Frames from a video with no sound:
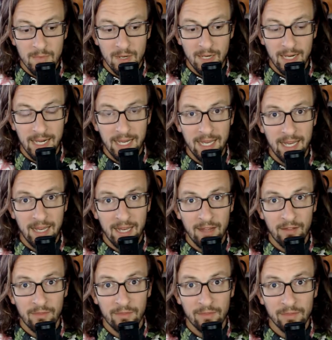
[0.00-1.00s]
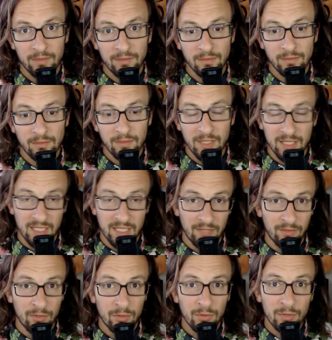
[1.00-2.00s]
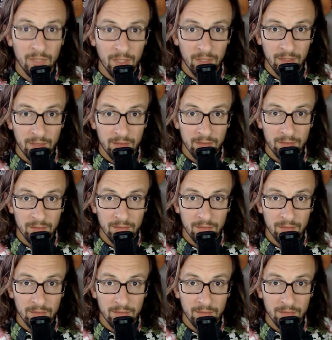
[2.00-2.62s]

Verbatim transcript: I have a seven year old daughter,